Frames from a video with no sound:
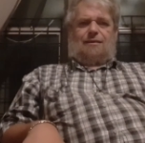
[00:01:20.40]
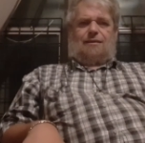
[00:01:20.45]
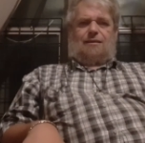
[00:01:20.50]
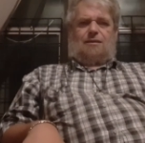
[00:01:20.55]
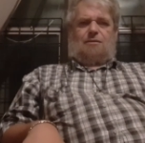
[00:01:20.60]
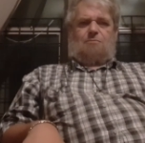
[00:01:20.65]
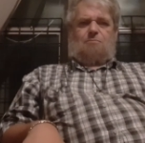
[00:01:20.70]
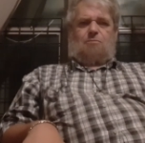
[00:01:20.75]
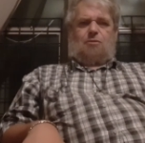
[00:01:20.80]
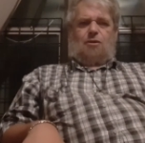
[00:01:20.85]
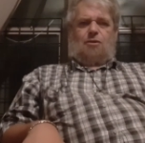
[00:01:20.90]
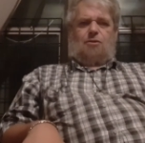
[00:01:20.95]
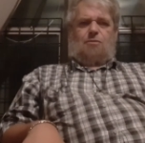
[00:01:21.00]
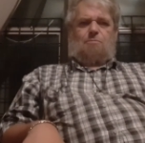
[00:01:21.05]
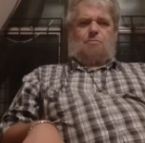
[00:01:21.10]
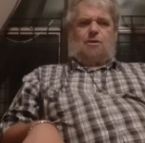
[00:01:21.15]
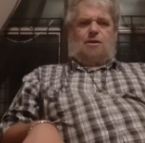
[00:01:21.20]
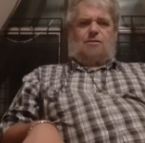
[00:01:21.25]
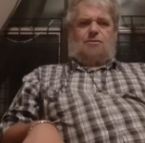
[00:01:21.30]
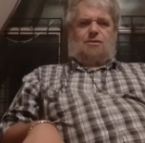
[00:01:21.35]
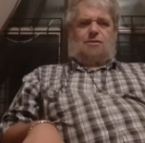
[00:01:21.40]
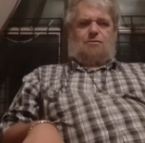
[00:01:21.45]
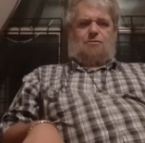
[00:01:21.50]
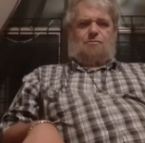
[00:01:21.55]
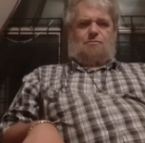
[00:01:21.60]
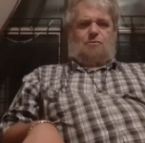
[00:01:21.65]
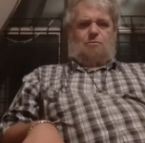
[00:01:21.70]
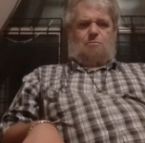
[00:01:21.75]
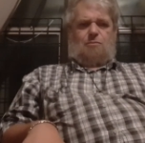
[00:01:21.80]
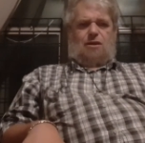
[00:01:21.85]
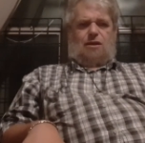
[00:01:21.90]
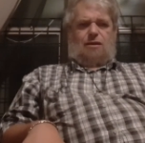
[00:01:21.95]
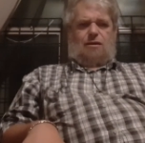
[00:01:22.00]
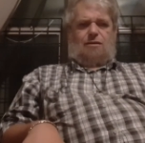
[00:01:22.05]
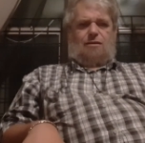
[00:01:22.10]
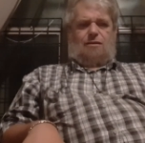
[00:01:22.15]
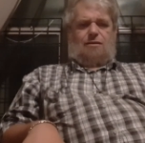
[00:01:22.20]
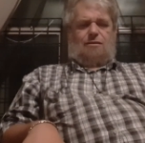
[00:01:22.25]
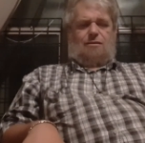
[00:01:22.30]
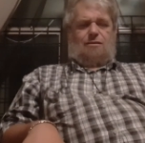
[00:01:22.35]
and brought a present for me,
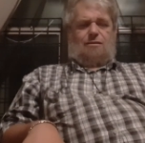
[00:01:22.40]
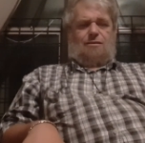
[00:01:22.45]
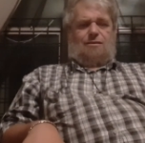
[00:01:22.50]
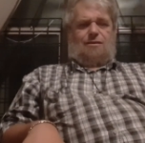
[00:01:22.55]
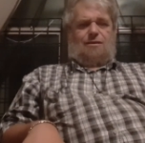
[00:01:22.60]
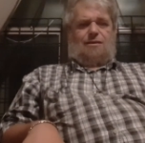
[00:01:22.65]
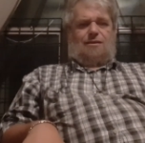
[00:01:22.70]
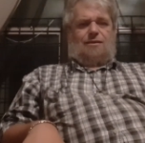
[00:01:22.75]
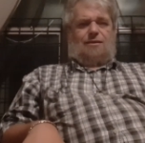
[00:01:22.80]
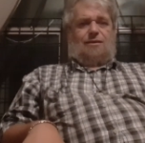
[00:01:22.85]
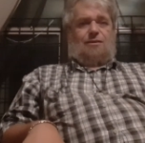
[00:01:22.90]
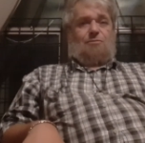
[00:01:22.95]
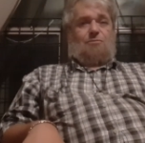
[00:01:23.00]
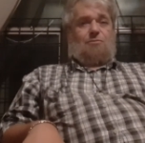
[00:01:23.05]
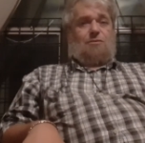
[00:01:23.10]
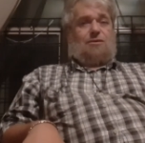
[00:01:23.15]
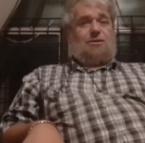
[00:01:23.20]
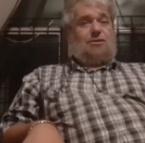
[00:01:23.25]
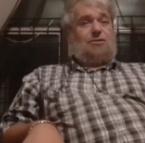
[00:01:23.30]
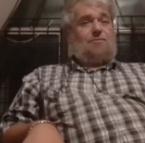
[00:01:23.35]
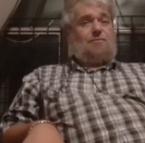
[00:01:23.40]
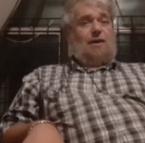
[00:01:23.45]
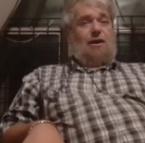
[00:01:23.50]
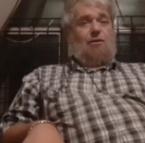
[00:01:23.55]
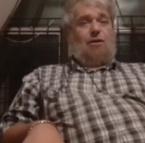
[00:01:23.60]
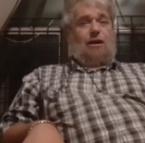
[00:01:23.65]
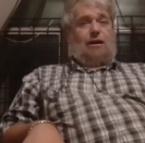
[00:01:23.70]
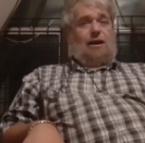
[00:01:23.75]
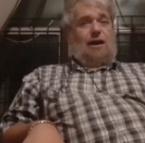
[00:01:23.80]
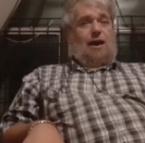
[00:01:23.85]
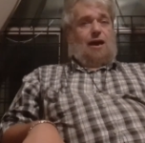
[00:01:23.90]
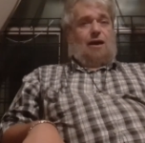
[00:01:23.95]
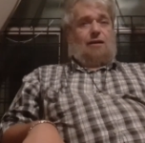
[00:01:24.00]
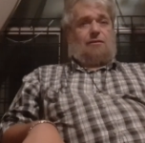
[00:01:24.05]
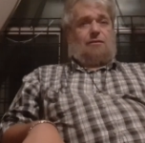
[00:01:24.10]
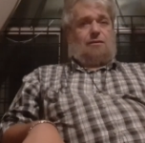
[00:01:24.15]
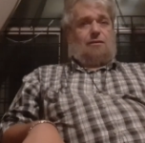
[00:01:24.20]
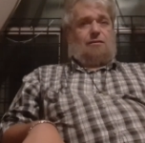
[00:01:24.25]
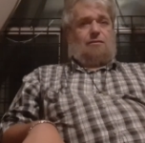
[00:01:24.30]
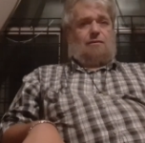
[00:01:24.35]
which is very kind.